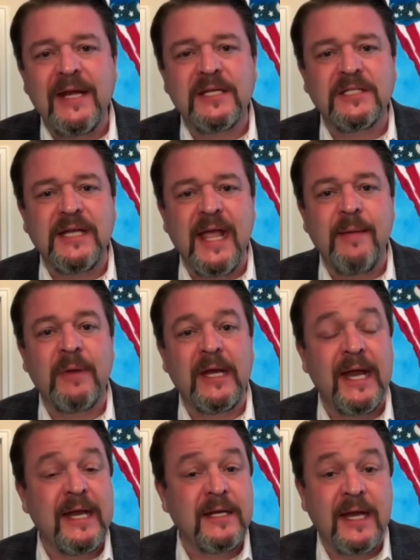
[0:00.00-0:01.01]
he made a
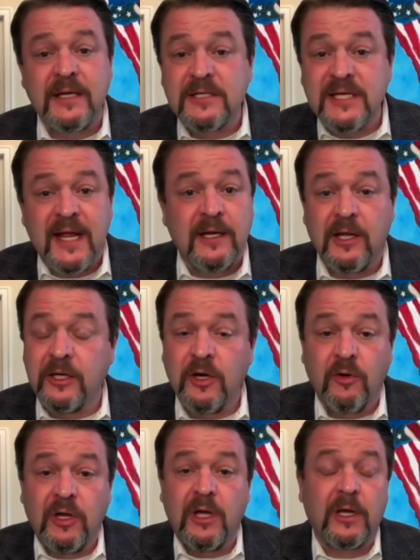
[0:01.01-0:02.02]
statement and said,
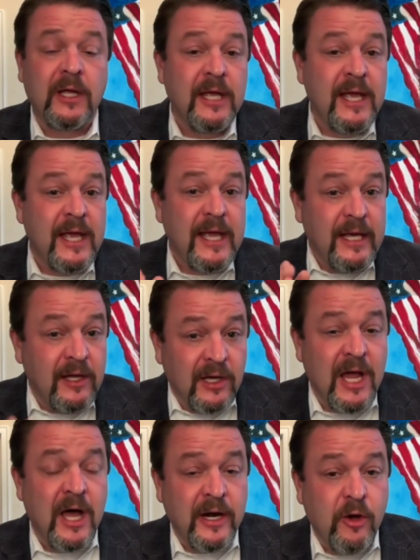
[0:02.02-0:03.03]
look, you know, look,
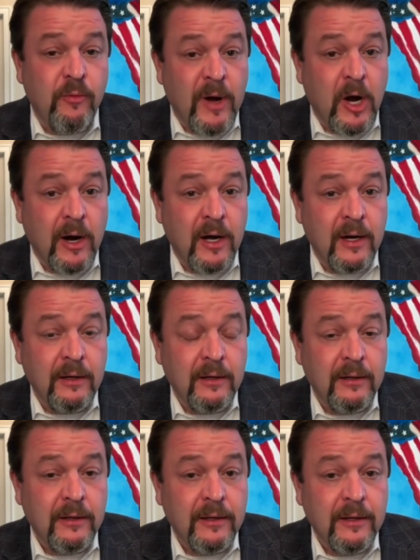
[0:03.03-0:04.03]
Ilhan
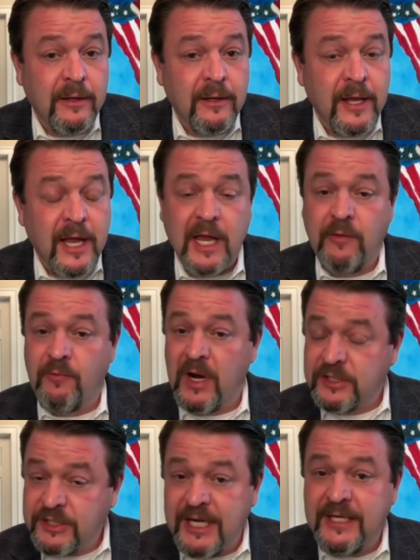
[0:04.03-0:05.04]
Omar
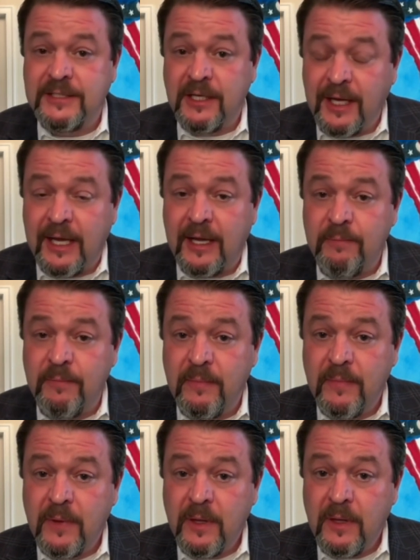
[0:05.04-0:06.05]
and Rashid
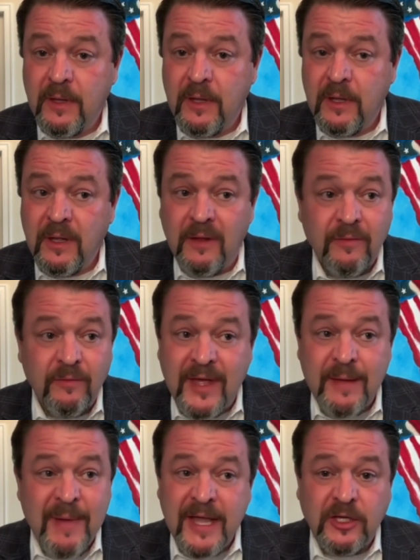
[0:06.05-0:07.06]
Tlaib,
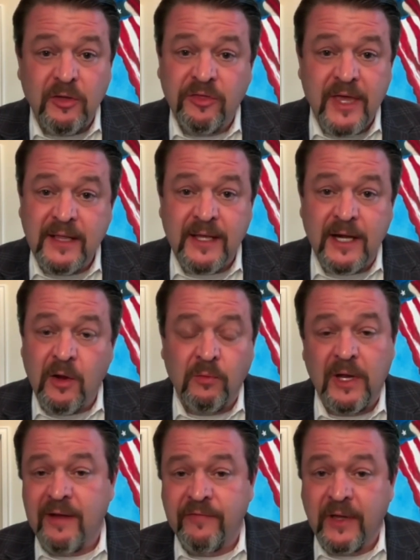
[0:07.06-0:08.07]
they make you think they
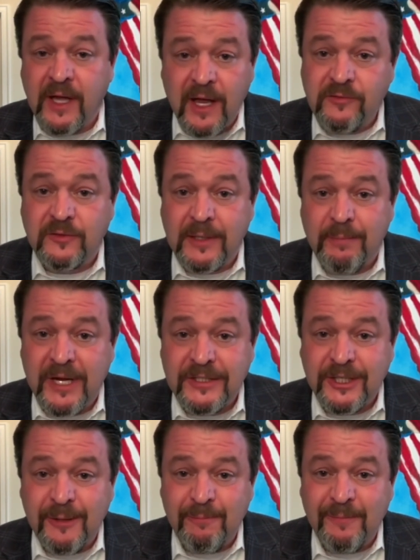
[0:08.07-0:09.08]
don't love the country,
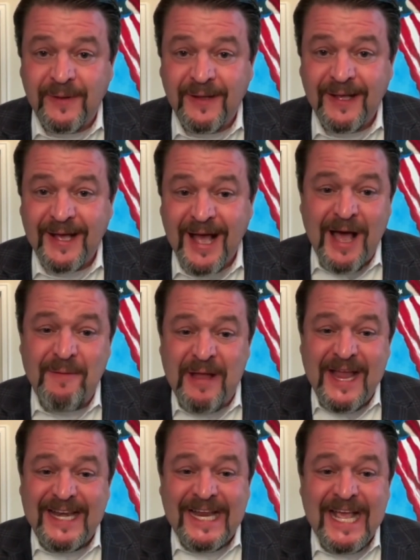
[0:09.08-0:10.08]
Bishop.
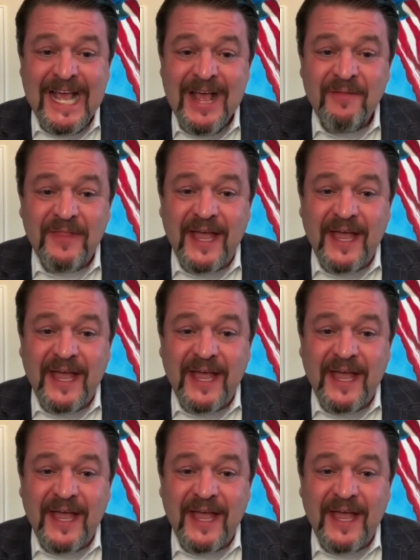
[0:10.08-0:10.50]
I mean,